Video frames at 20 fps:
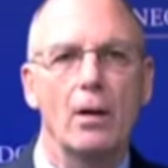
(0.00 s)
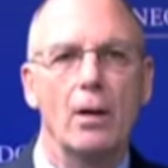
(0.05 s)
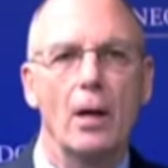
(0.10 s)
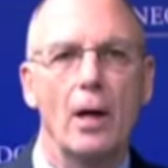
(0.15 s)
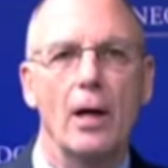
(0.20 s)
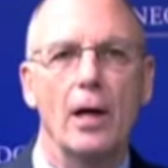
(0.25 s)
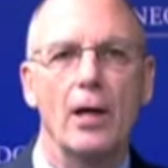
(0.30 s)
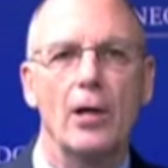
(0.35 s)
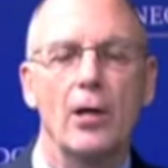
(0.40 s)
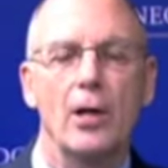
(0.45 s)

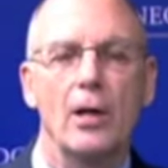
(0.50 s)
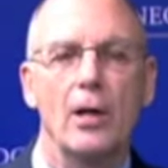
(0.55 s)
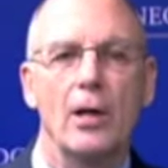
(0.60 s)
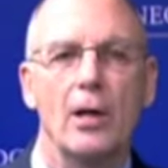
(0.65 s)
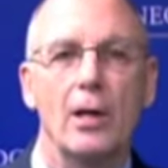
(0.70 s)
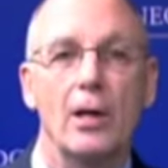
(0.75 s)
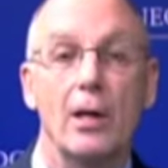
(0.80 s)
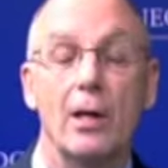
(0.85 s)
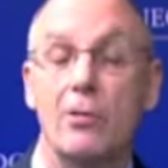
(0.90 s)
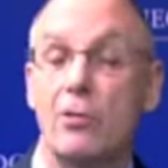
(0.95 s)
It
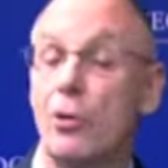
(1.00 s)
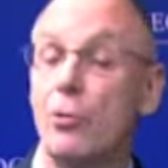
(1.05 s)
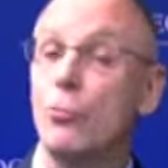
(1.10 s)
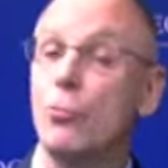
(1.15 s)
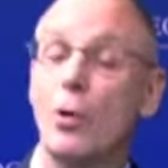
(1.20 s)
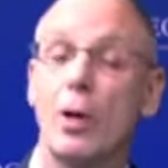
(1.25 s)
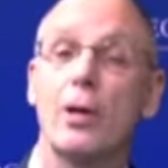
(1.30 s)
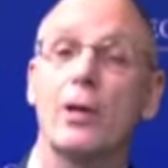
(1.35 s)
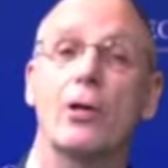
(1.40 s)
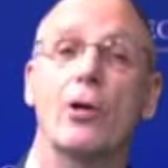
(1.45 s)
didn't
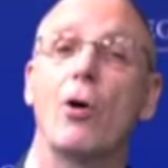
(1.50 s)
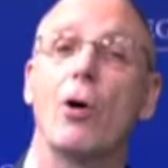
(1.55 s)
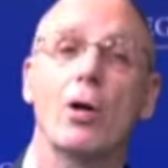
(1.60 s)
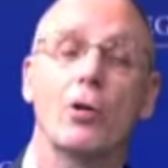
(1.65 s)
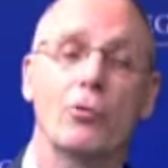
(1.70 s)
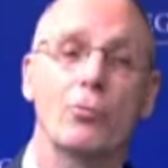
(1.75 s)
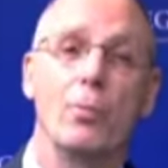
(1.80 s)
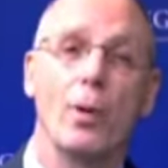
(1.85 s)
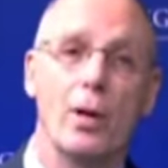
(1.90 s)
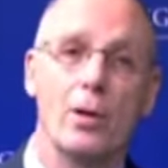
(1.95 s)
really
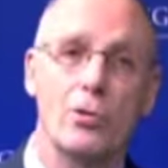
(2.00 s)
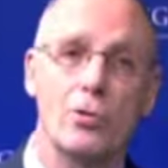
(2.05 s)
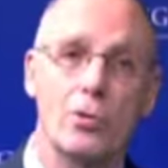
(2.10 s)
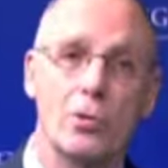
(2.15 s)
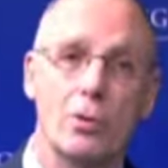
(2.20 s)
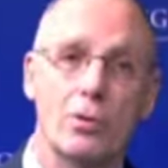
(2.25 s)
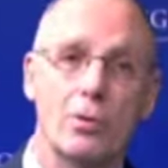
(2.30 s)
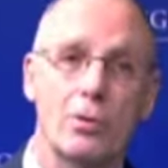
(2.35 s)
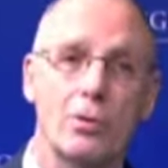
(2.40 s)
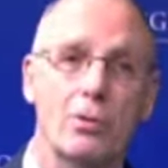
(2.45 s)
cost much
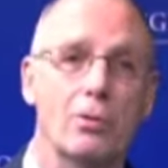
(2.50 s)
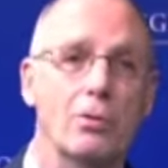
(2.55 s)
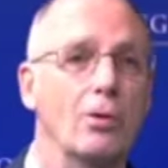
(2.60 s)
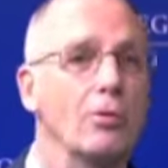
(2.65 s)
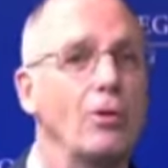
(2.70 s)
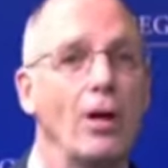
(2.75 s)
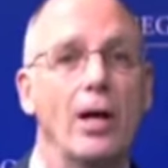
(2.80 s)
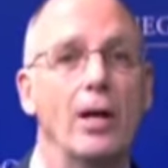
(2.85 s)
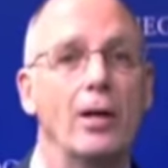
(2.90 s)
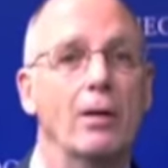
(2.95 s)
to
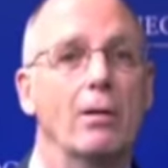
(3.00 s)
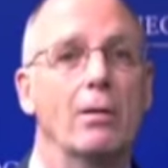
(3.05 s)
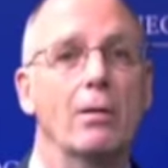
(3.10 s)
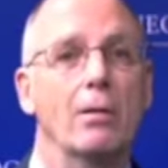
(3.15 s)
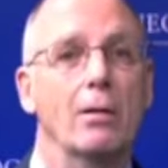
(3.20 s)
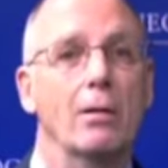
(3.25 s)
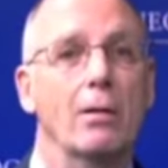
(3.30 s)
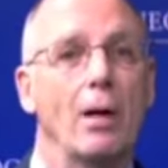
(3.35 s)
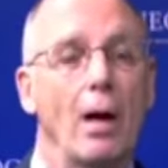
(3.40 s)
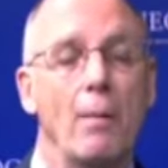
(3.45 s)
take
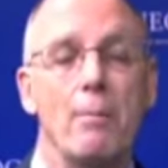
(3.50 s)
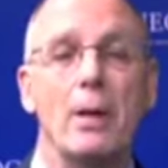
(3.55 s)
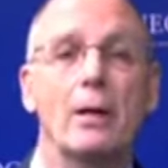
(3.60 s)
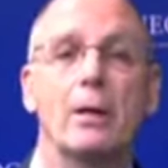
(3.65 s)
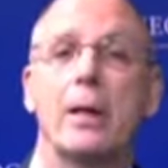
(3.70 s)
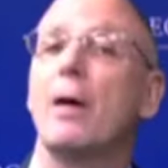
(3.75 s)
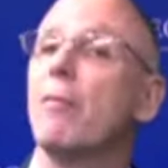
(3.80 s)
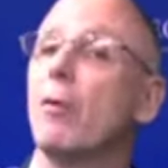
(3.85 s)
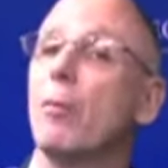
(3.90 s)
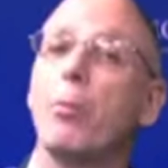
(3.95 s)
a
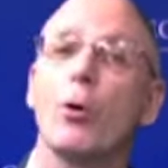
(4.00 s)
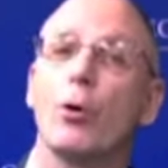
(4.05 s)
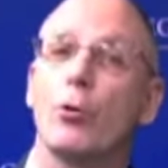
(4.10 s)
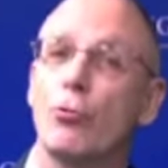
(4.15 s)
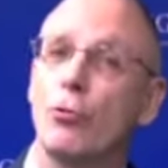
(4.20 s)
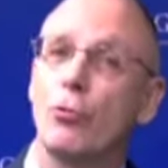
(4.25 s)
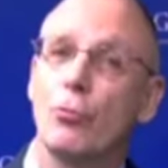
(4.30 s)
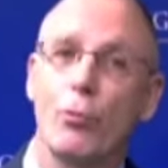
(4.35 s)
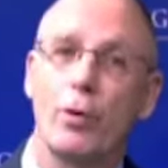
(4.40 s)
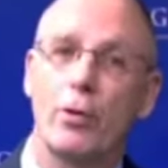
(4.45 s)
mid-level
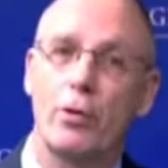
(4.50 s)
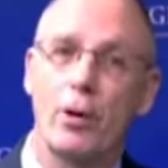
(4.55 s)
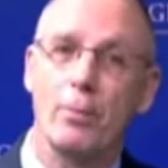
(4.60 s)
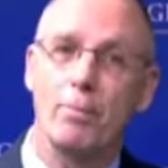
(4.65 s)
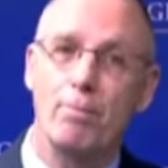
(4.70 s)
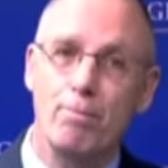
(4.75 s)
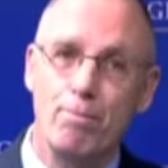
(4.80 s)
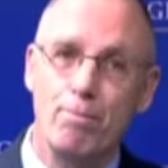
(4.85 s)
person with you.